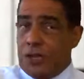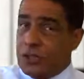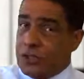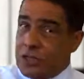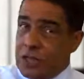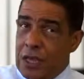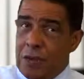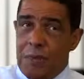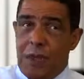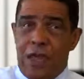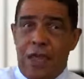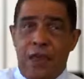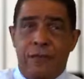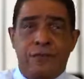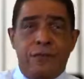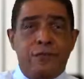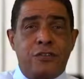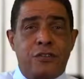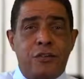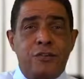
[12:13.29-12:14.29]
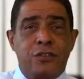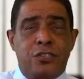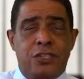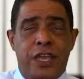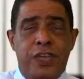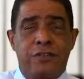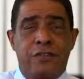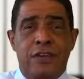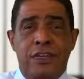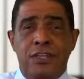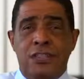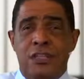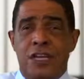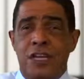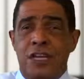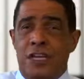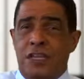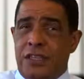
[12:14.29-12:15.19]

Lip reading: So they may have some savings,